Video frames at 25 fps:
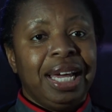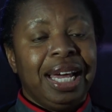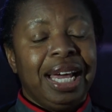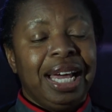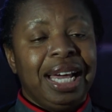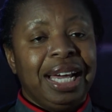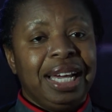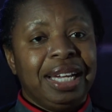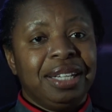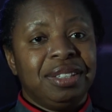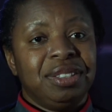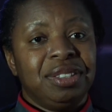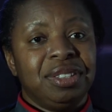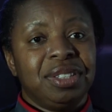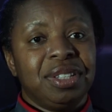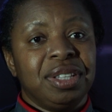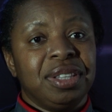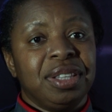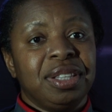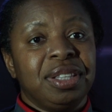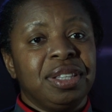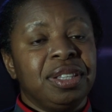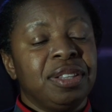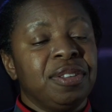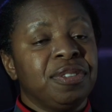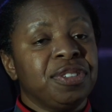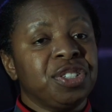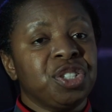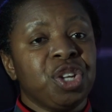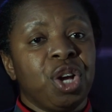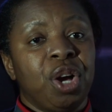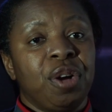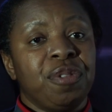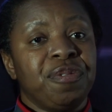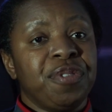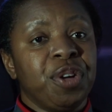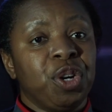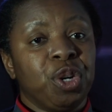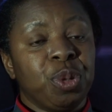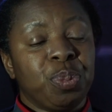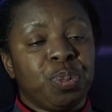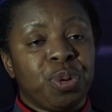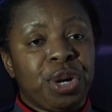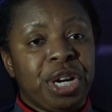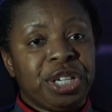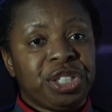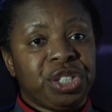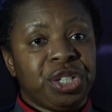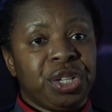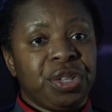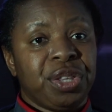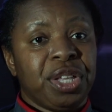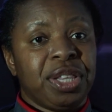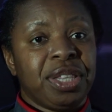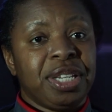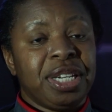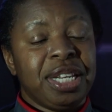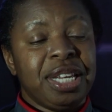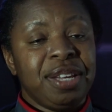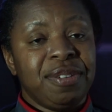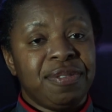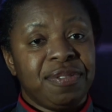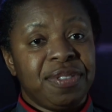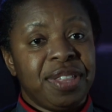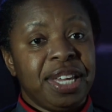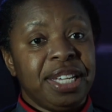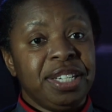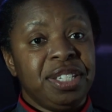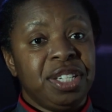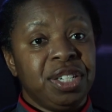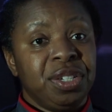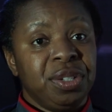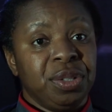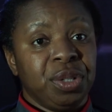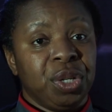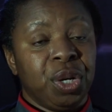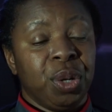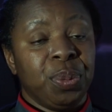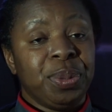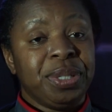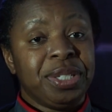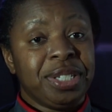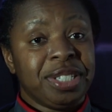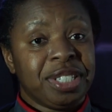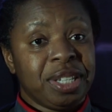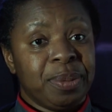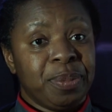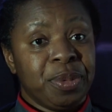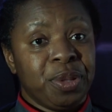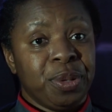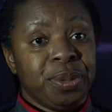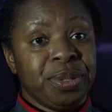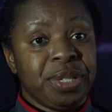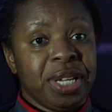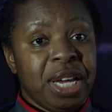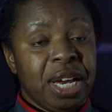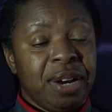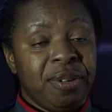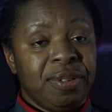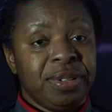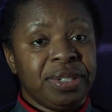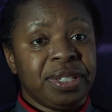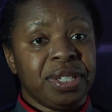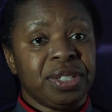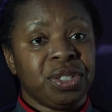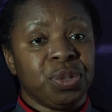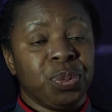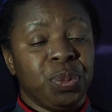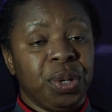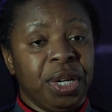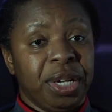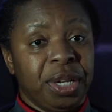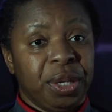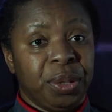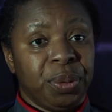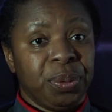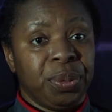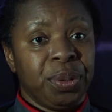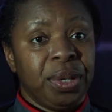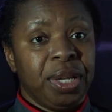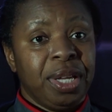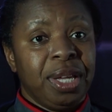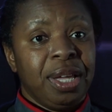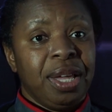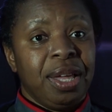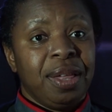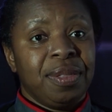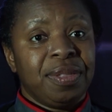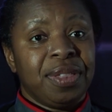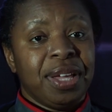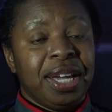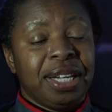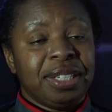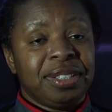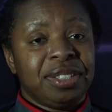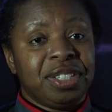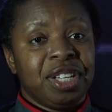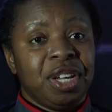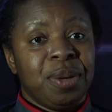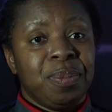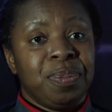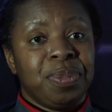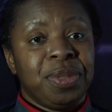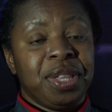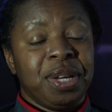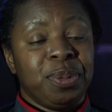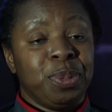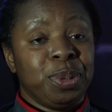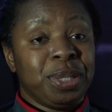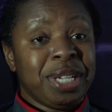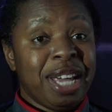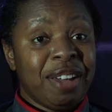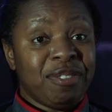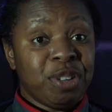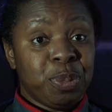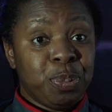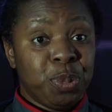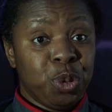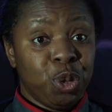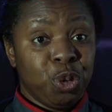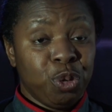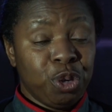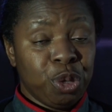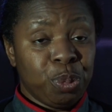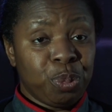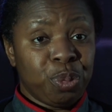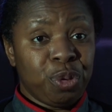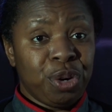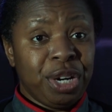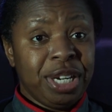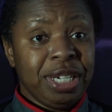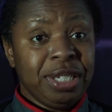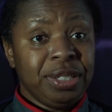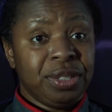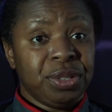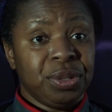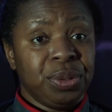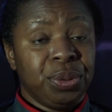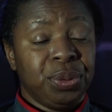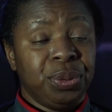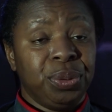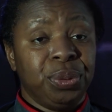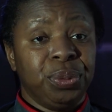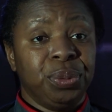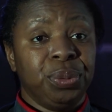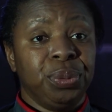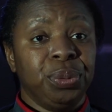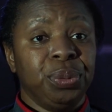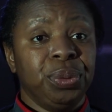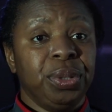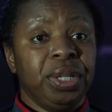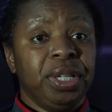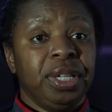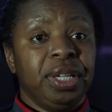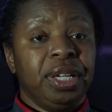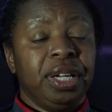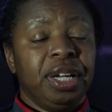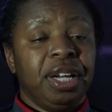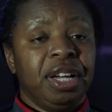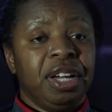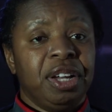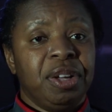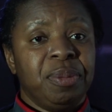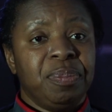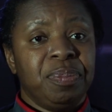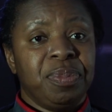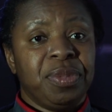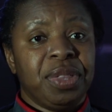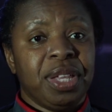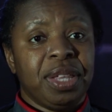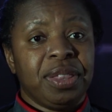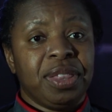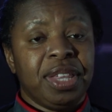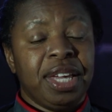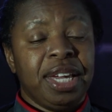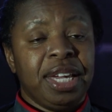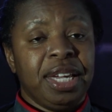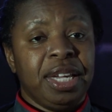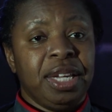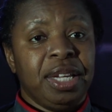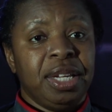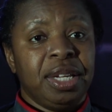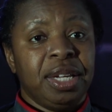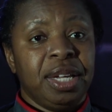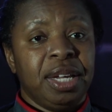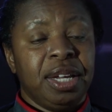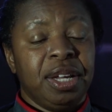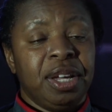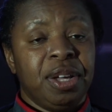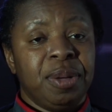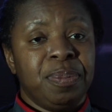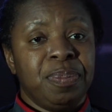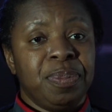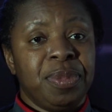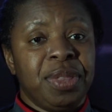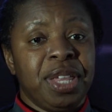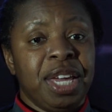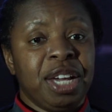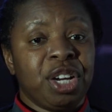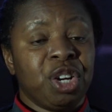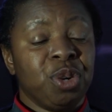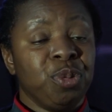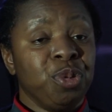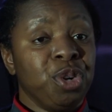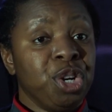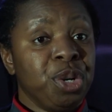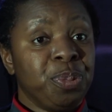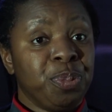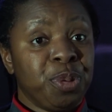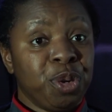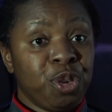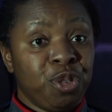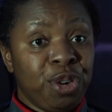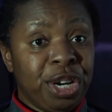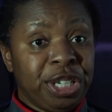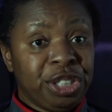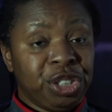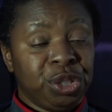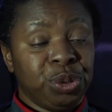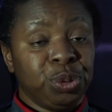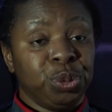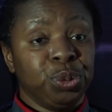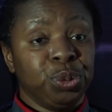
And the staff felt a pressure that if they didn't go into some of those areas as well, that um, they would have a poor appraisal, um, that they um, their career progression